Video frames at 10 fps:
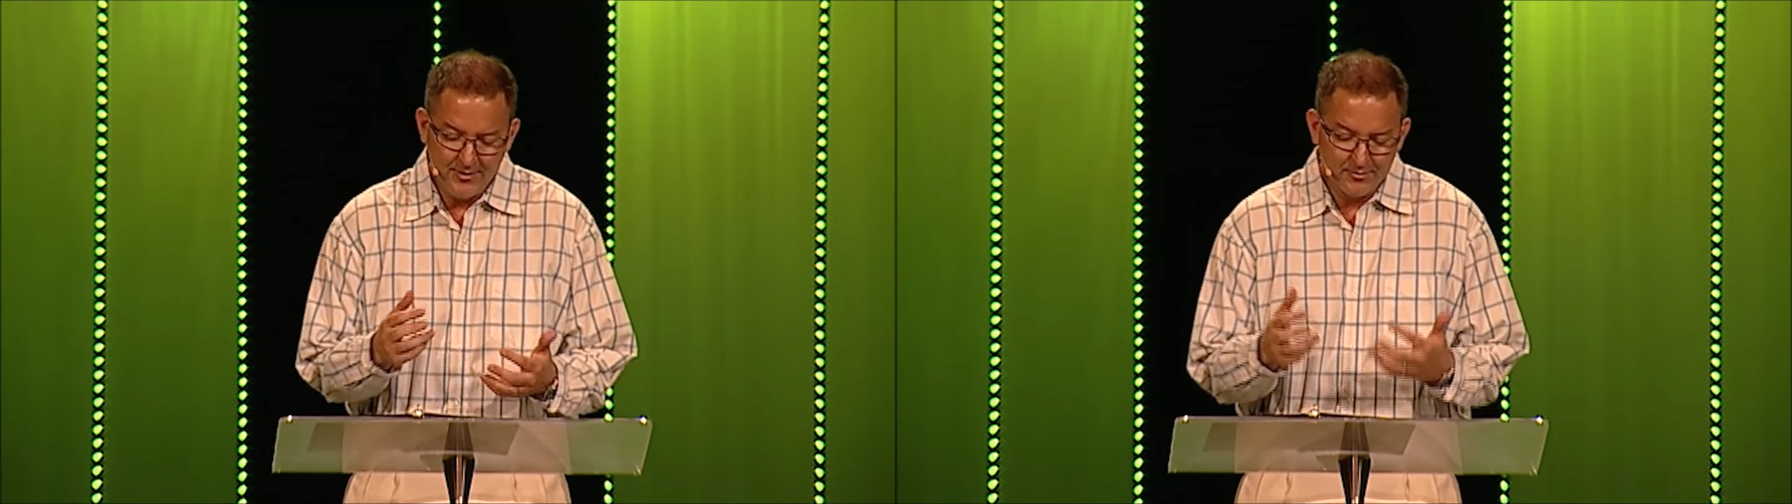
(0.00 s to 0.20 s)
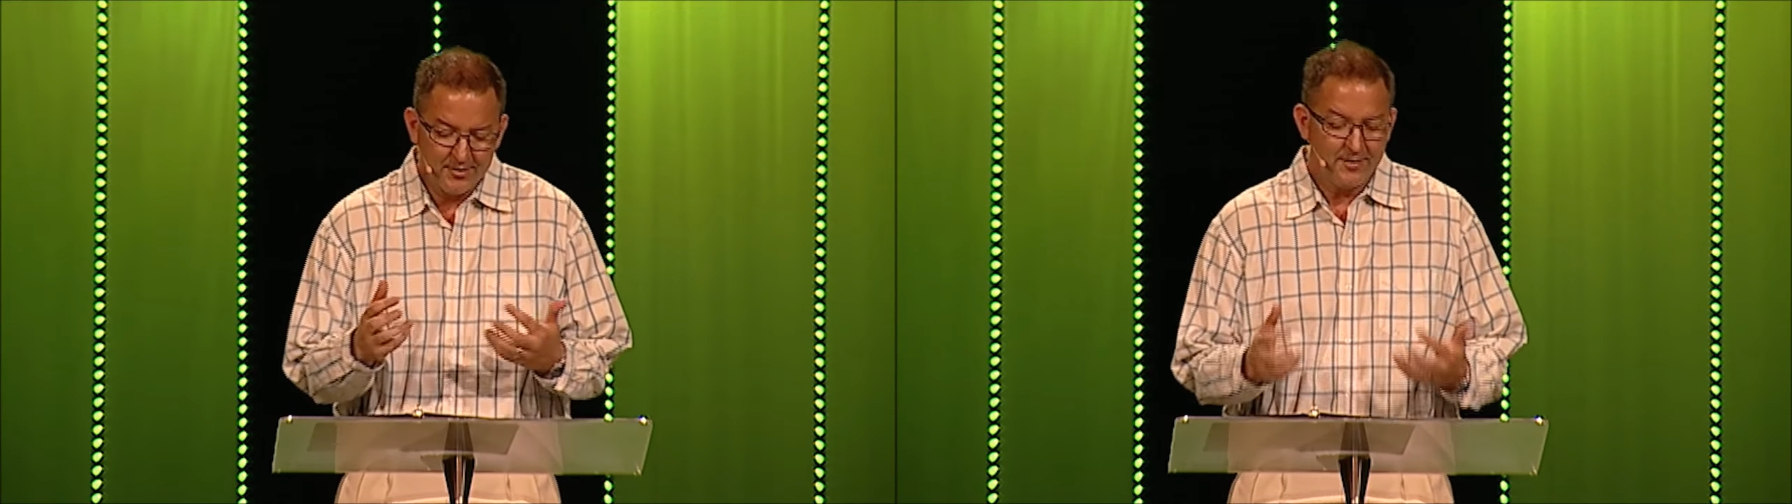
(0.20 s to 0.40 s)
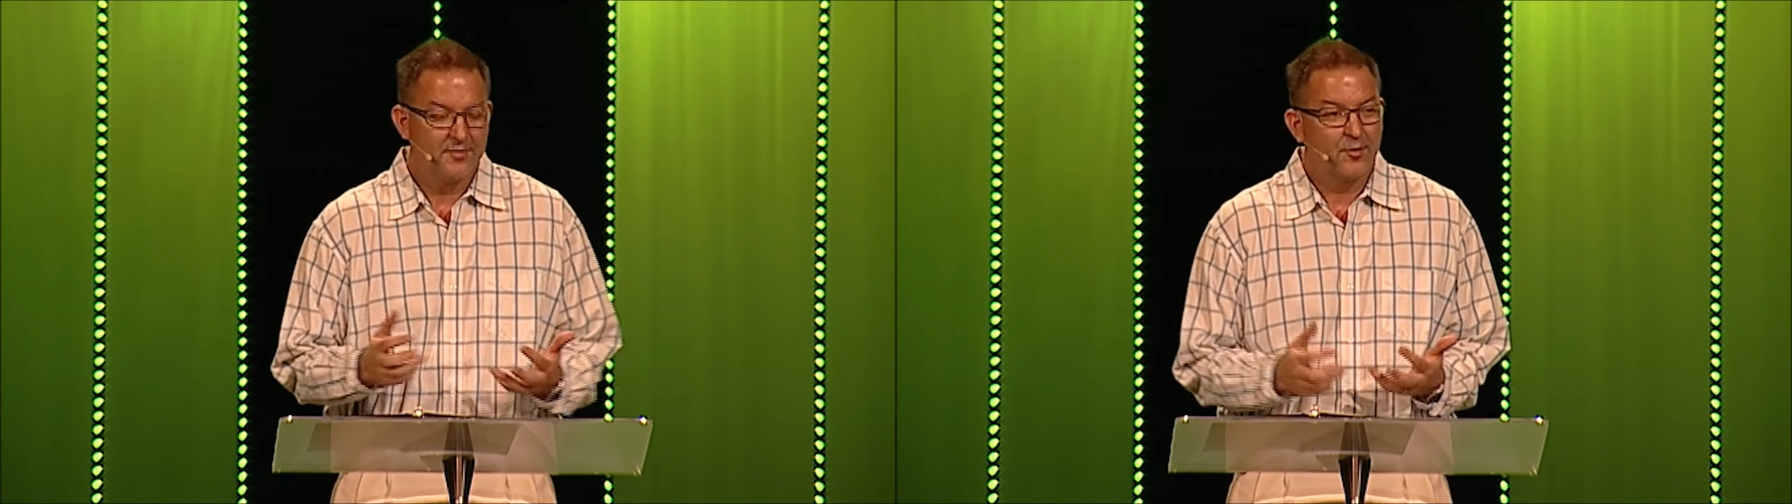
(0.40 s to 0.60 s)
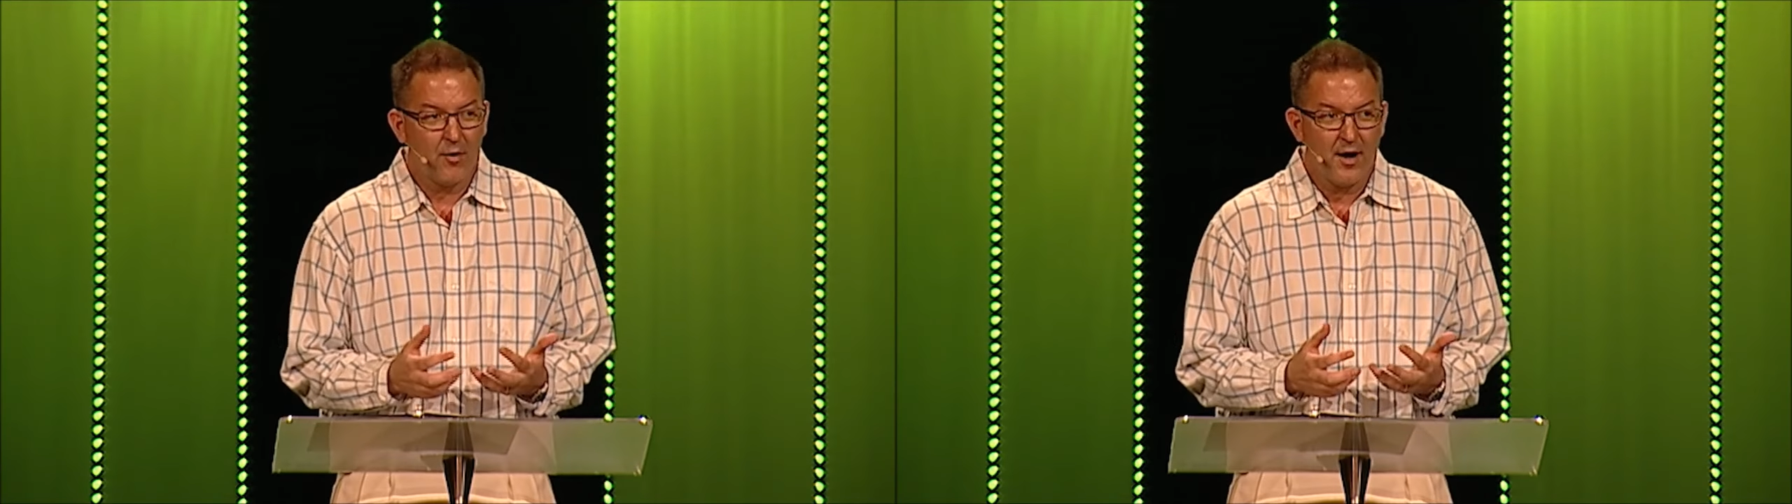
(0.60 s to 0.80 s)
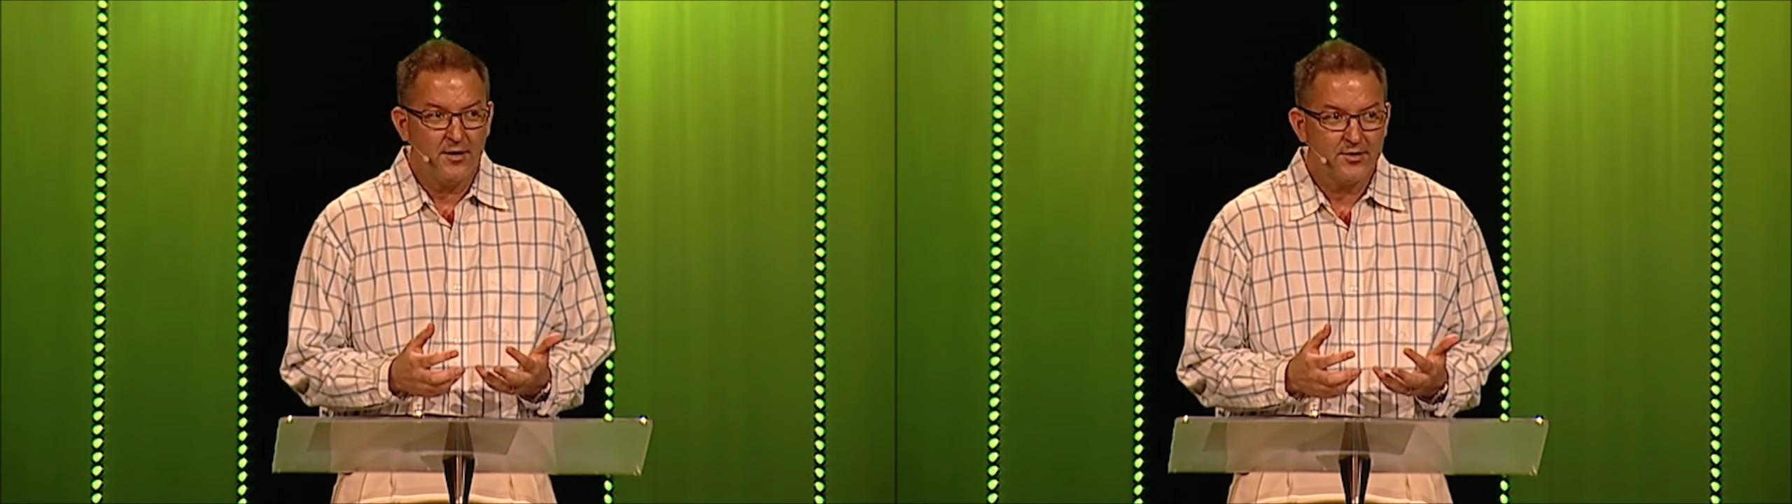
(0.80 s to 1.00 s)
don't love
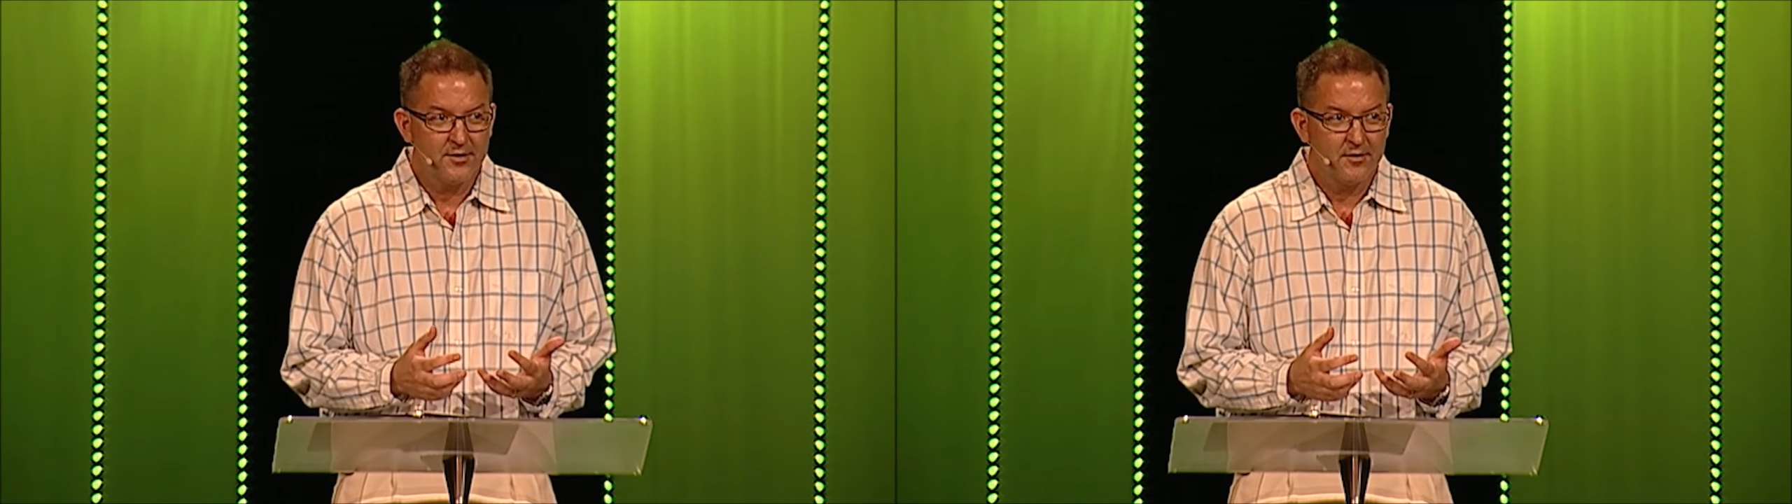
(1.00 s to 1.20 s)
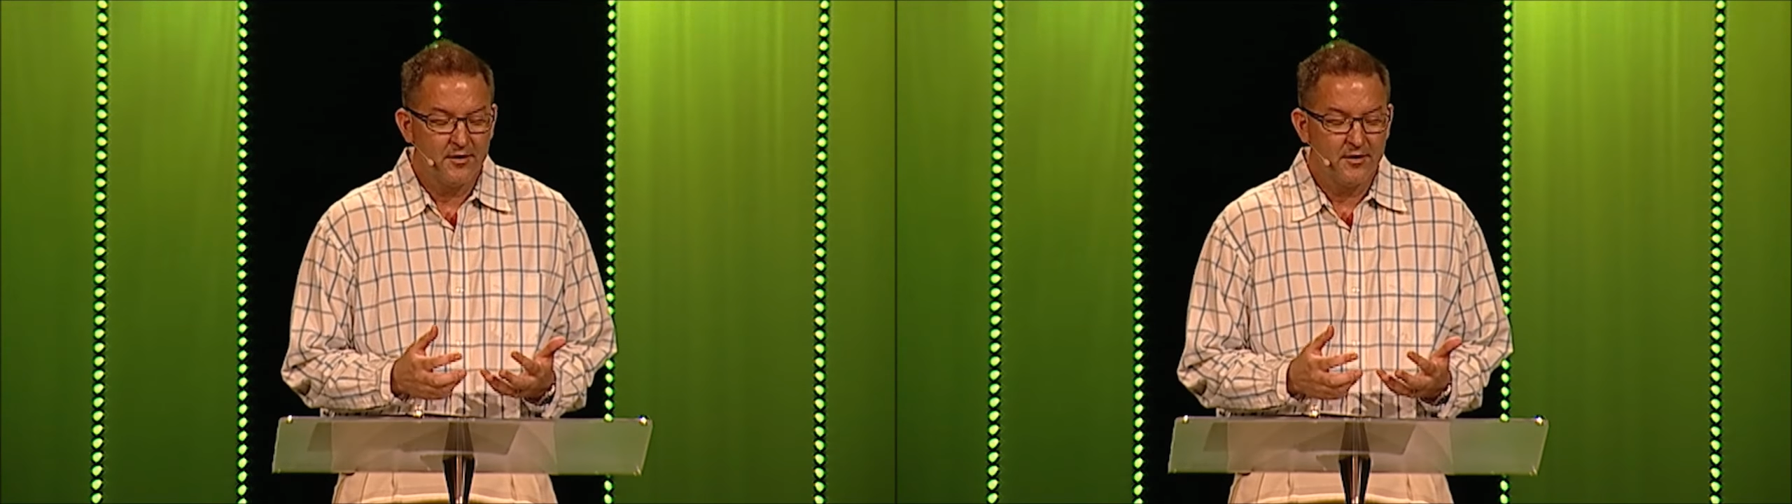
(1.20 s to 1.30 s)
Christ